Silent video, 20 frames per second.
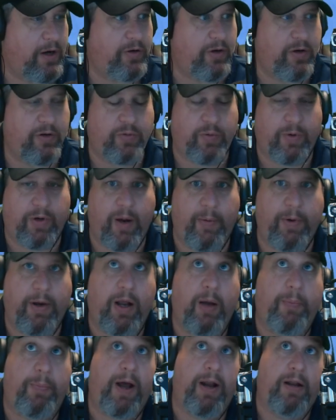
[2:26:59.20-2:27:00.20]
to do is we're coming
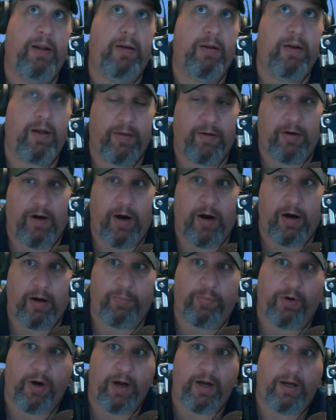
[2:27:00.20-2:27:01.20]
up on another
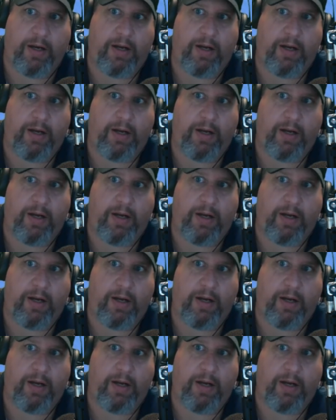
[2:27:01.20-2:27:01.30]
hard break